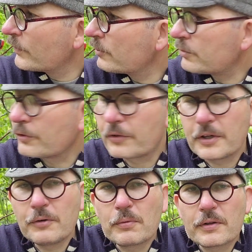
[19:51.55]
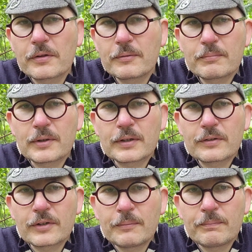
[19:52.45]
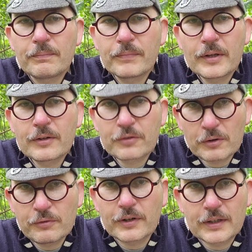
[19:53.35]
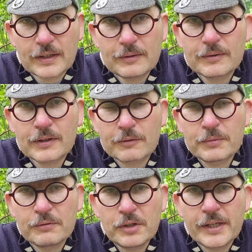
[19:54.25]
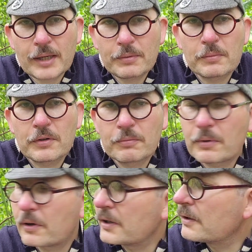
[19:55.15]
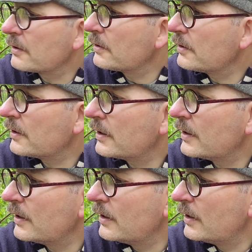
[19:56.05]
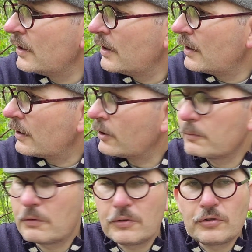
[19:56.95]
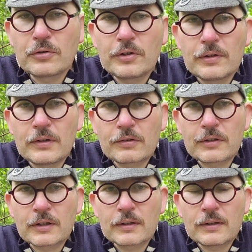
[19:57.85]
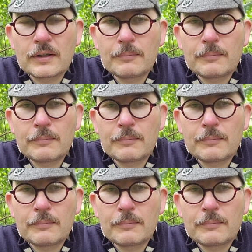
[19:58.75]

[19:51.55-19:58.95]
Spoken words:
proceed with, but so far I've been really happy with this bike, and I hope you've enjoyed this little